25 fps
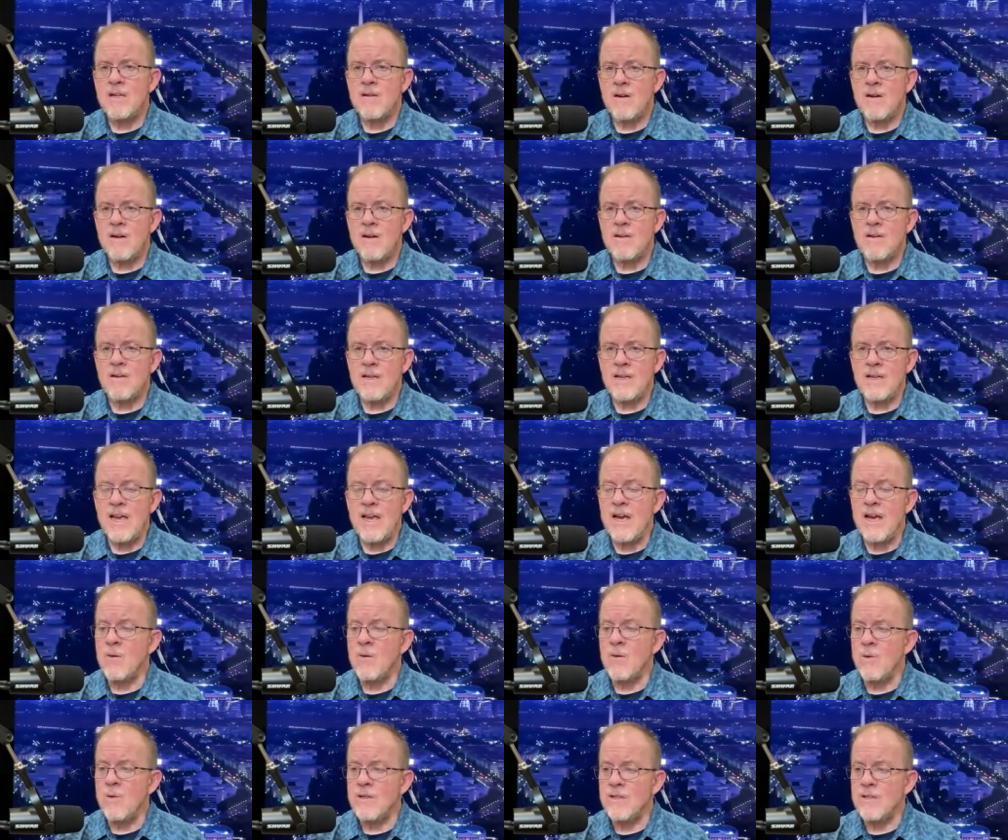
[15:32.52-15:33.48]
uh,
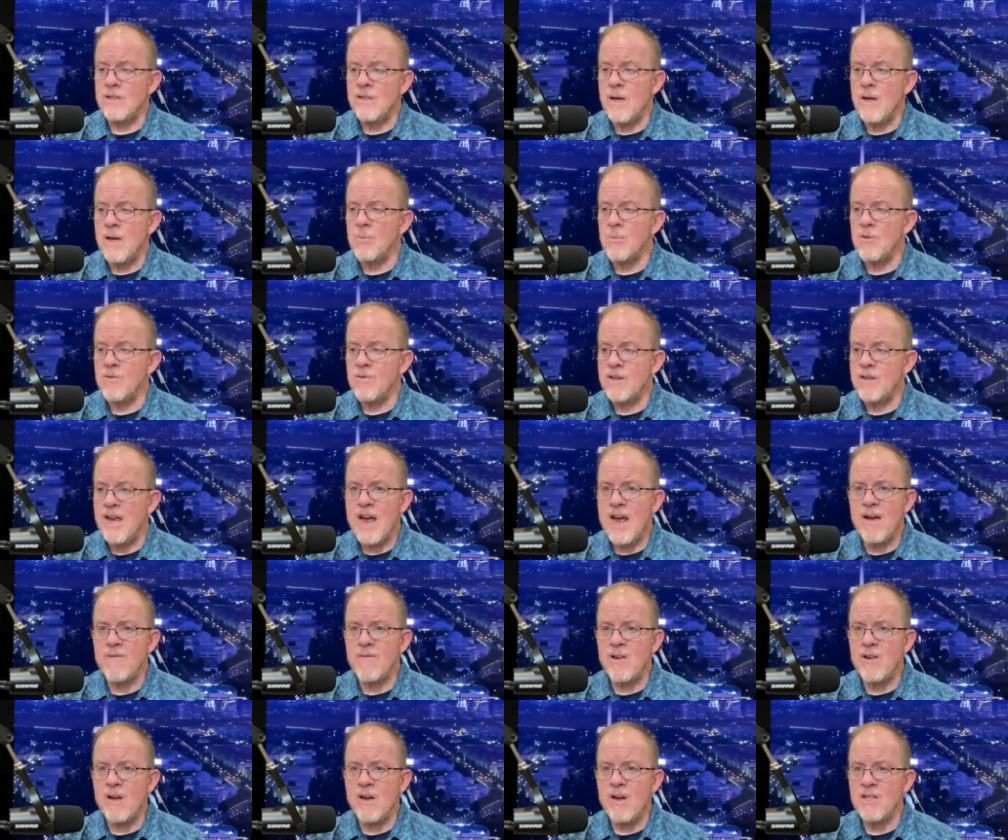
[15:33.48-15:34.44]
again with a number of
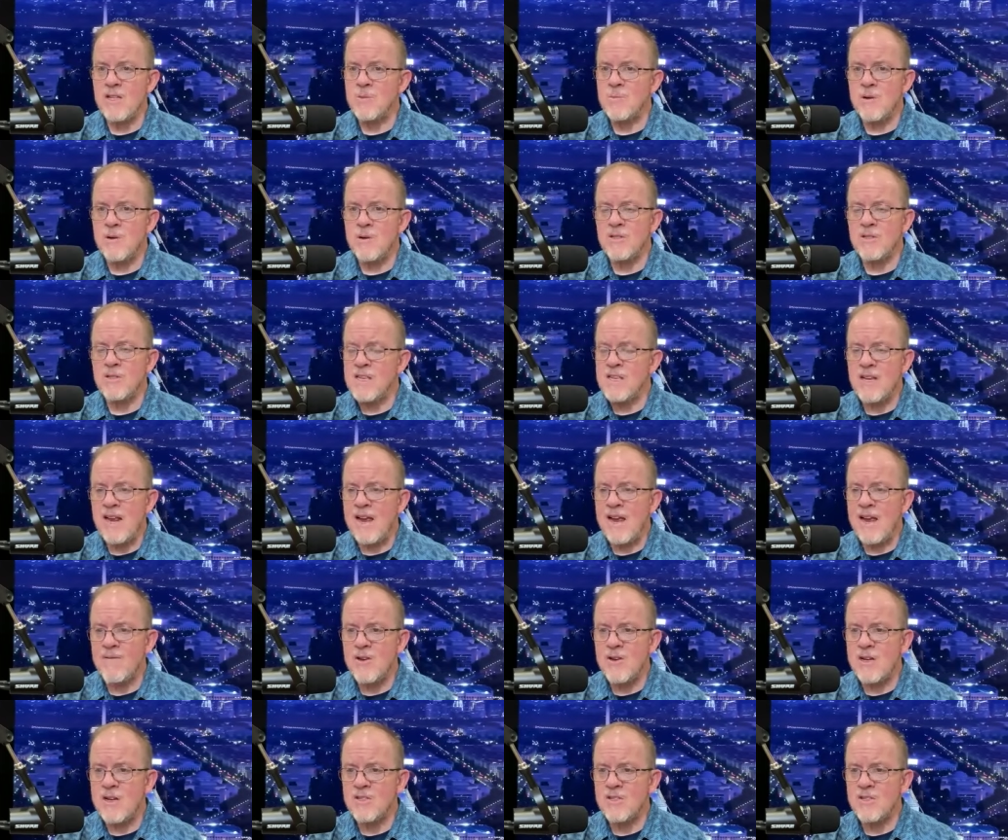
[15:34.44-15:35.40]
caveats but all these
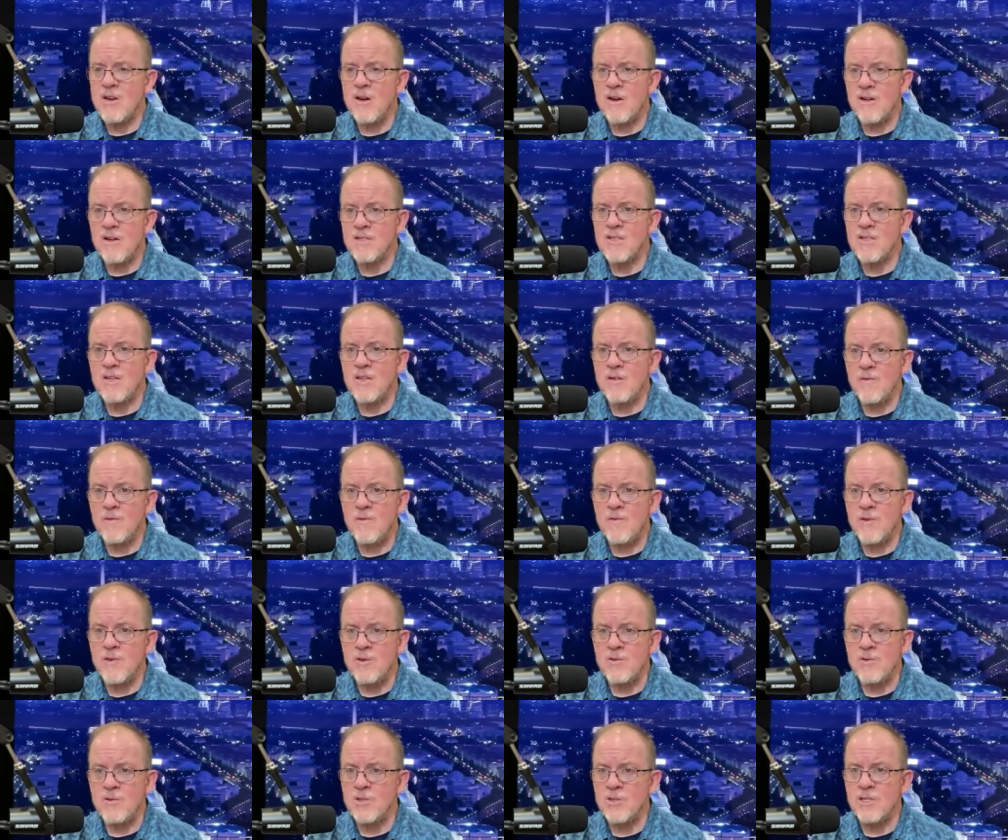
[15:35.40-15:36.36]
caveats cause
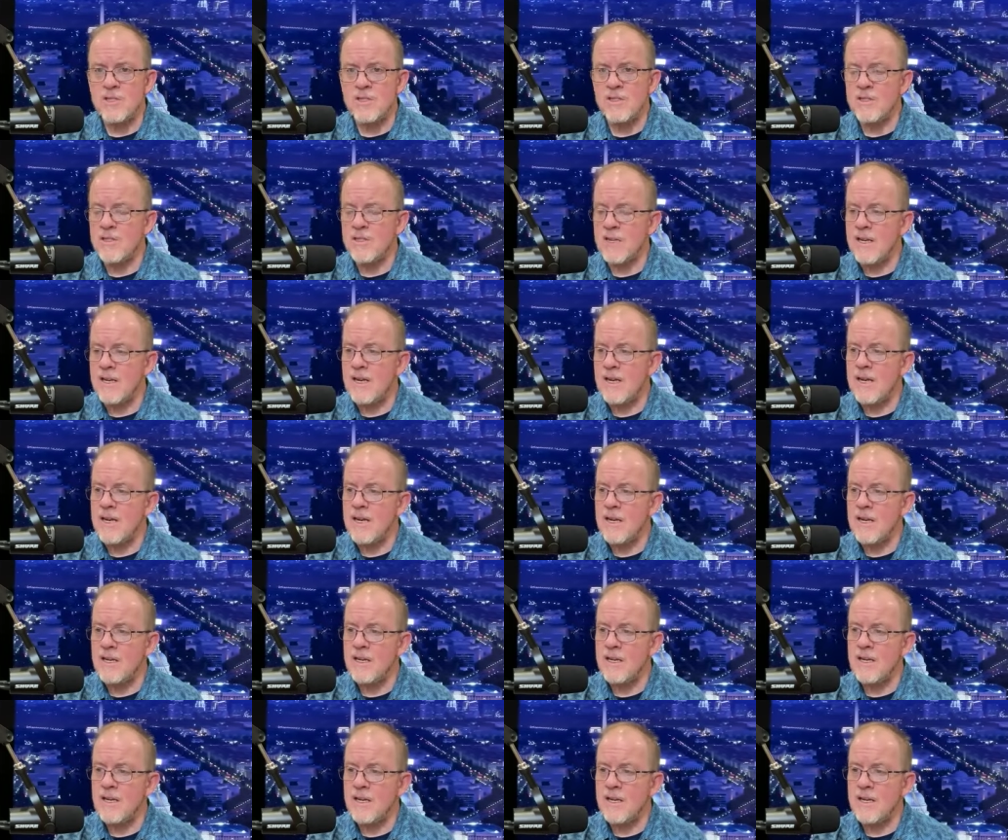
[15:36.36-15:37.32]
confusion
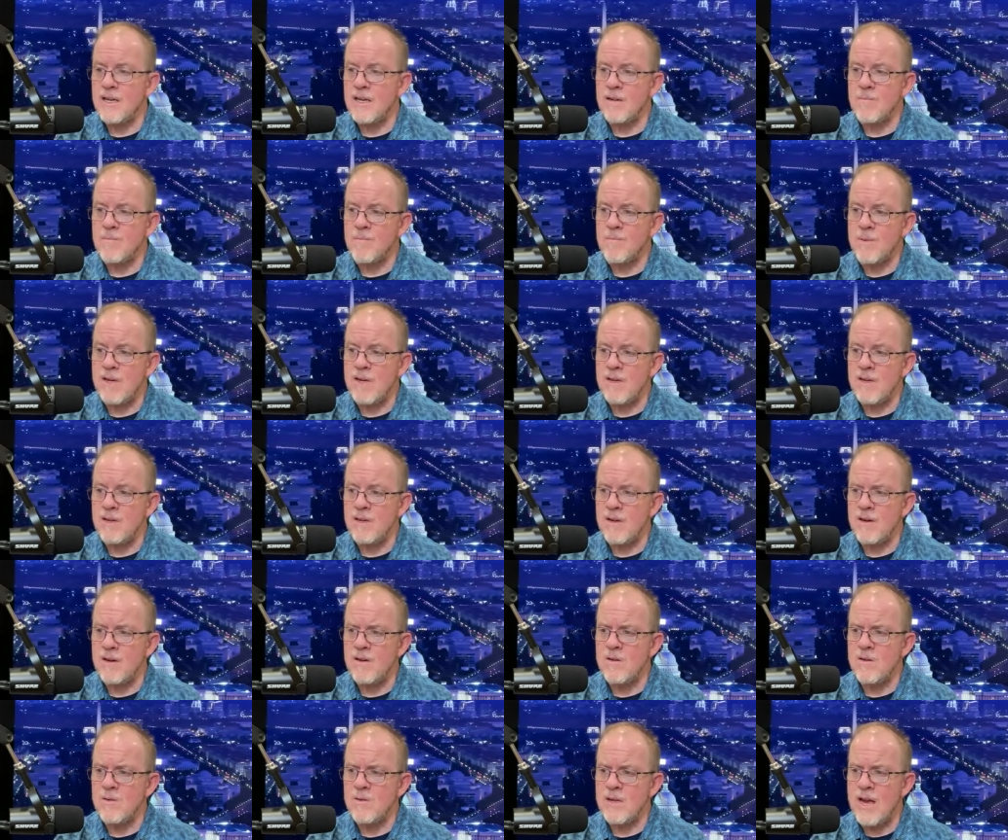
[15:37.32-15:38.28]
and uh, but
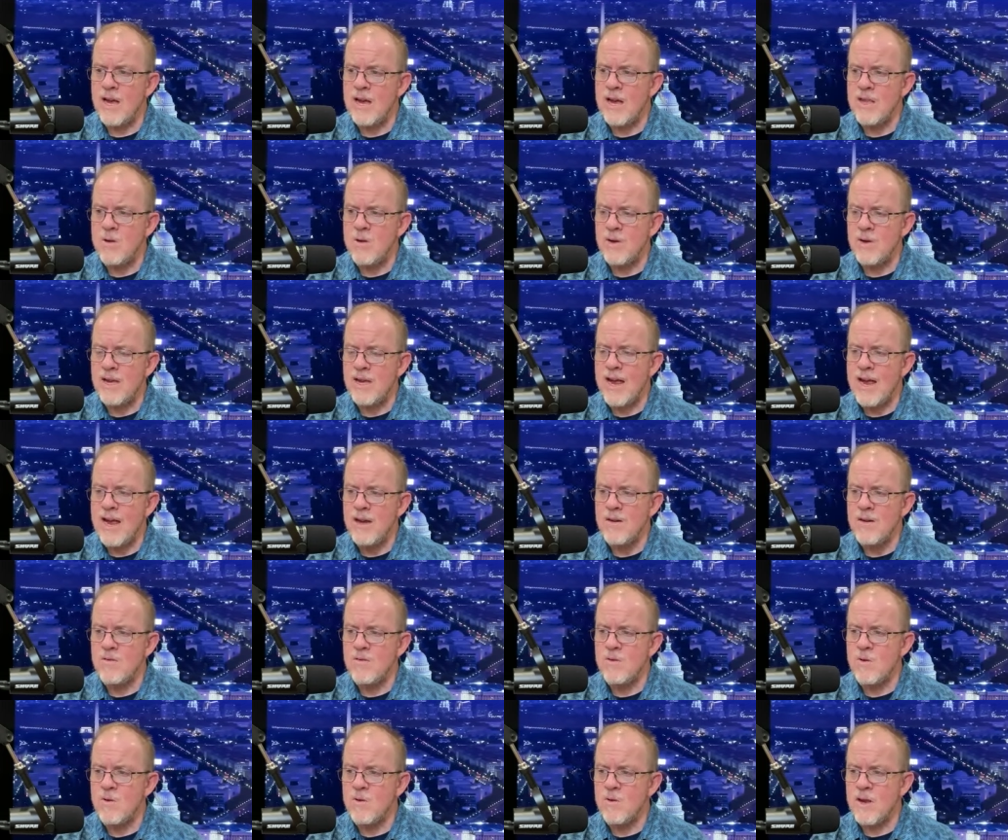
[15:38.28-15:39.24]
oh yeah you
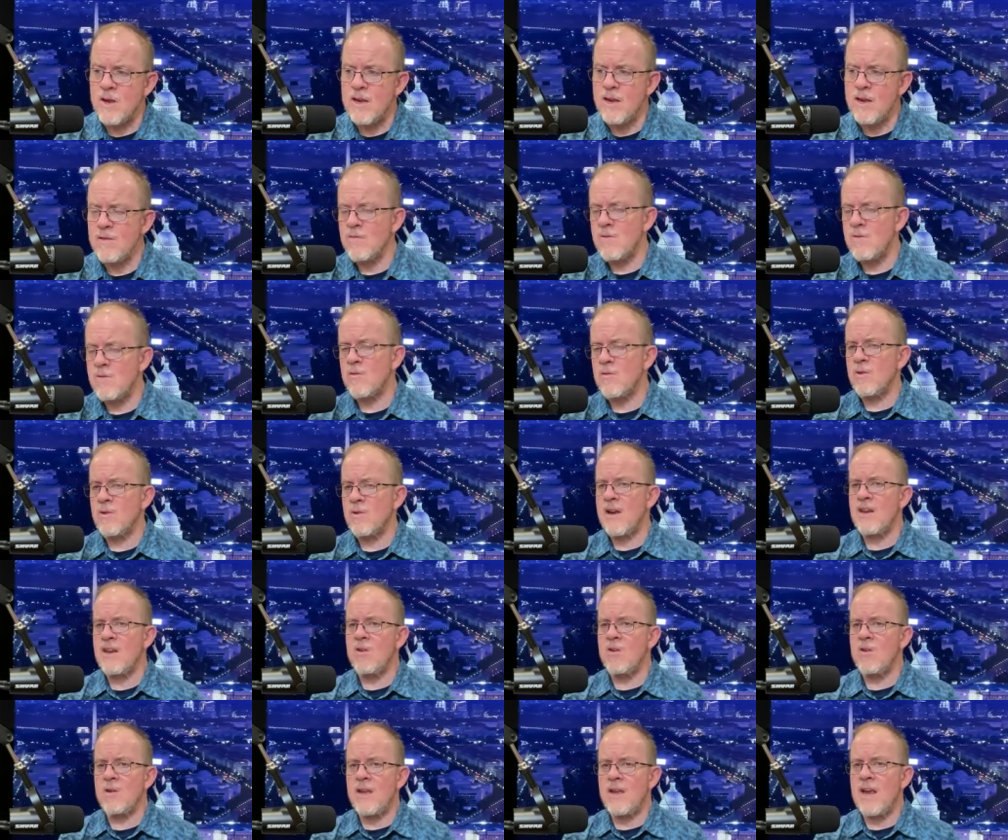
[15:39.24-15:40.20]
can you can
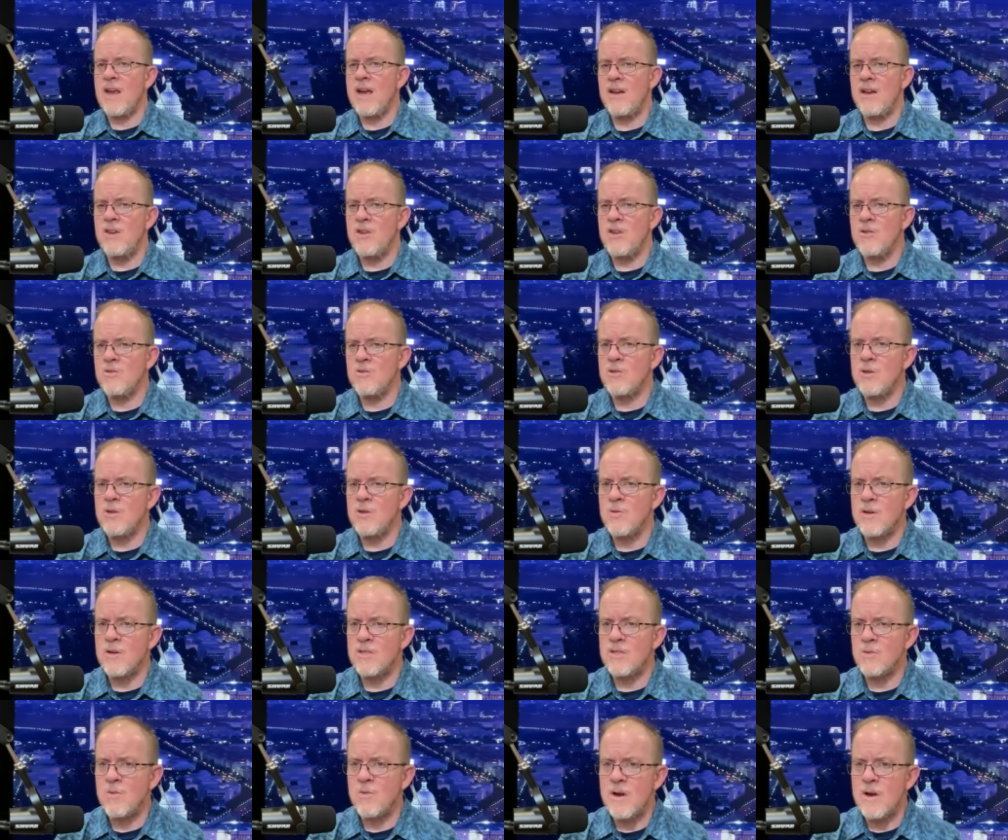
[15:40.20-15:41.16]
ukraine you can use
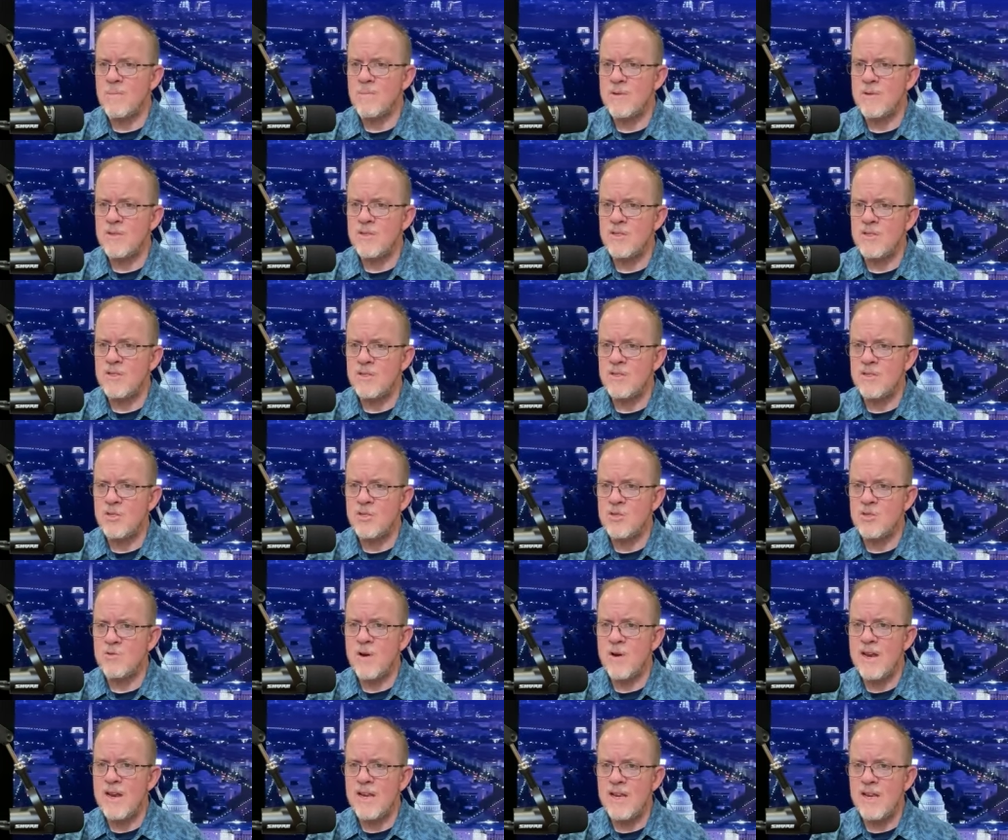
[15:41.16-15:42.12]
us weapons to
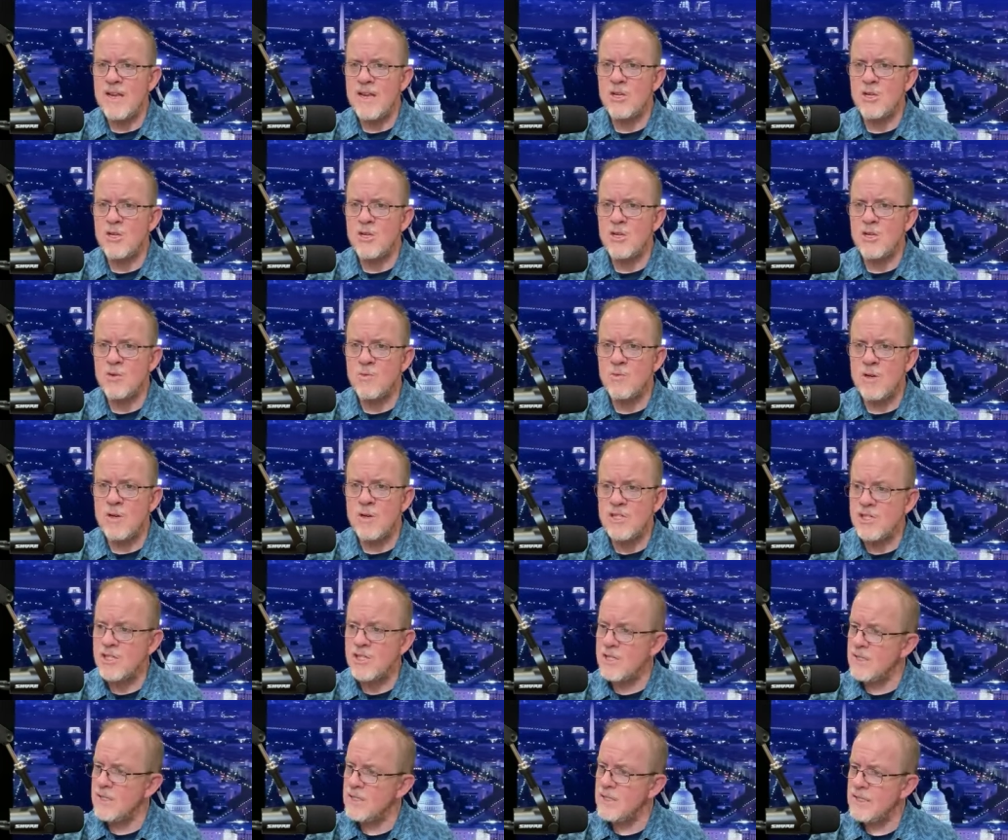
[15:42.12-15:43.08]
strike into
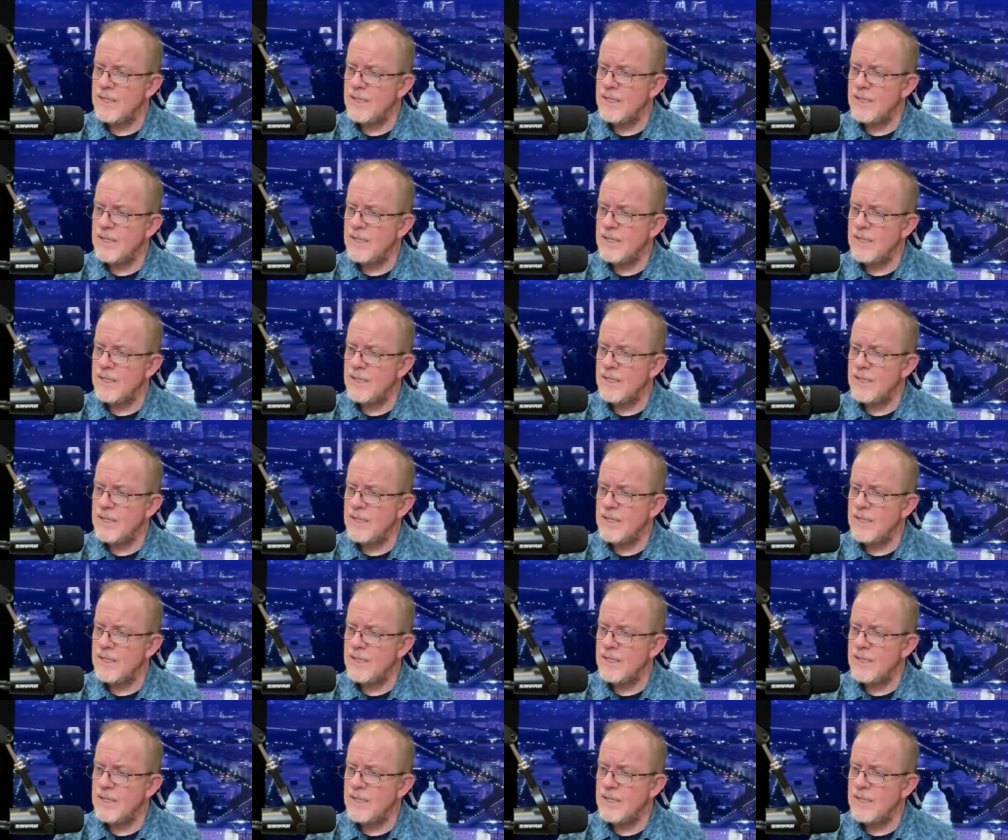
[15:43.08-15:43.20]
russia